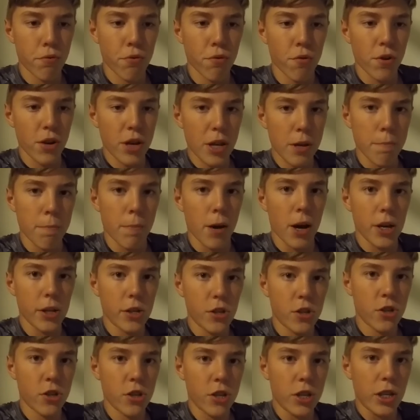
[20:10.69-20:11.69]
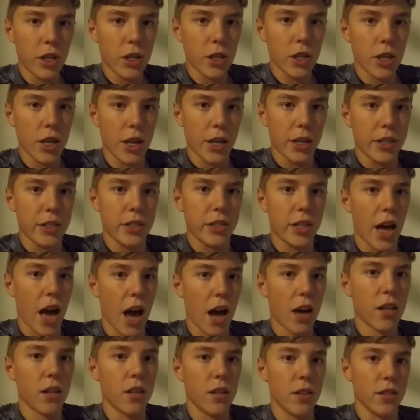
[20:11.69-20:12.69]
pretty much
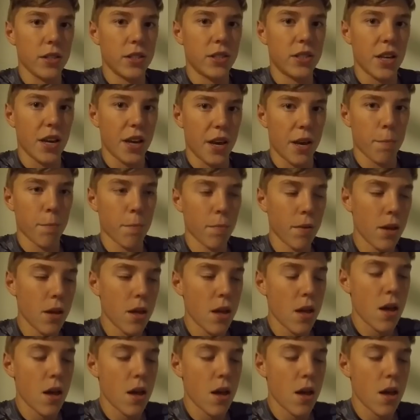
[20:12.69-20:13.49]
exactly the same.